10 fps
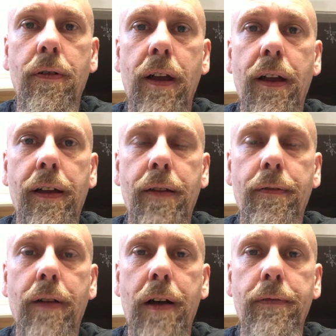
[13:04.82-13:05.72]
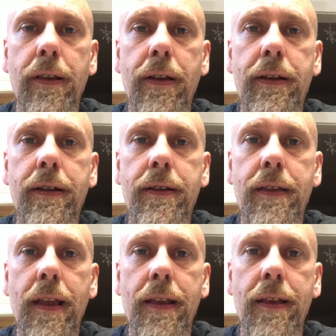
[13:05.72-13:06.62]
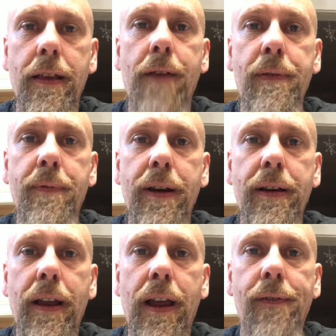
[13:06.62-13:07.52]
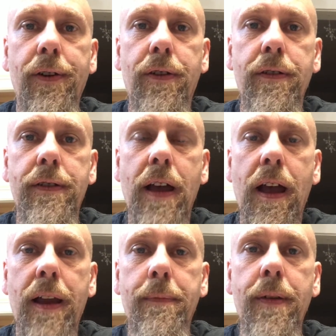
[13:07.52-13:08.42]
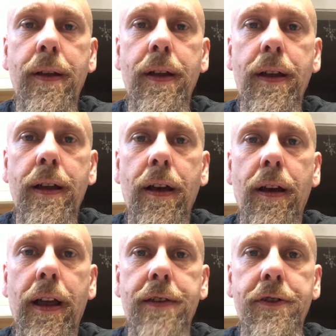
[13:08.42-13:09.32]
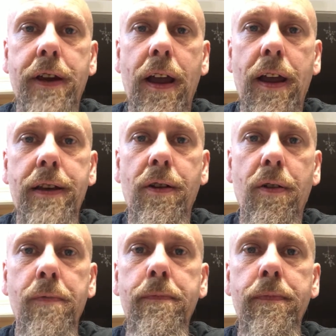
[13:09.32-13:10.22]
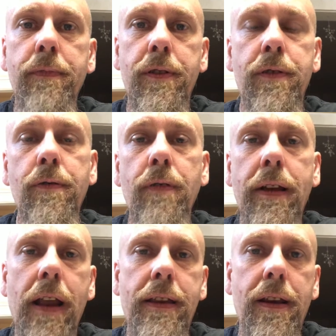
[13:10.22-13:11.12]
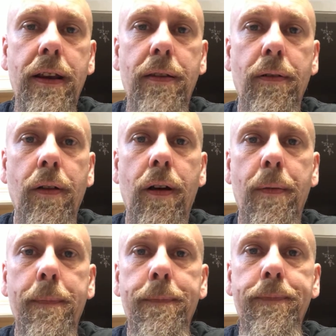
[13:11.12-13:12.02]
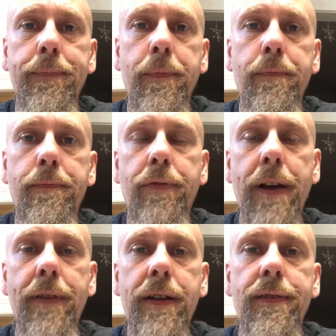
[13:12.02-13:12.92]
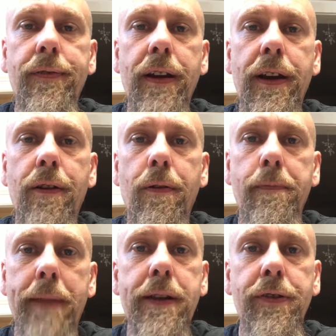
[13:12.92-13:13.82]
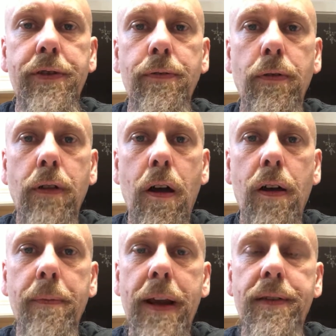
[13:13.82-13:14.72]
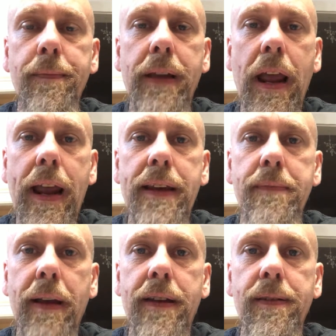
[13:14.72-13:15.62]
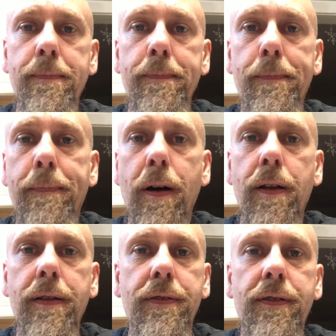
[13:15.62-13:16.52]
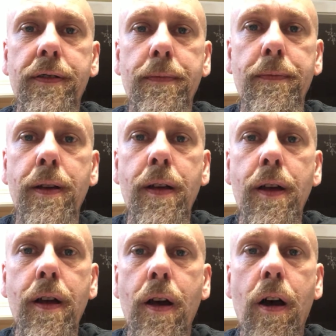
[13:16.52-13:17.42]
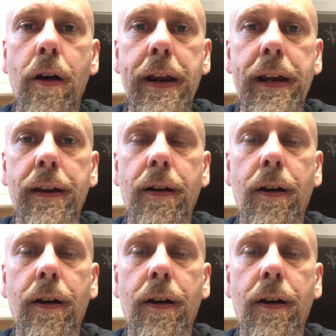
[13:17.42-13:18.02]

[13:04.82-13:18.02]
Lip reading: I would like everybody to have a good time as you can. You know, do like I did in the previous video. Make a Yule log, make some cakes, make some buns, some honey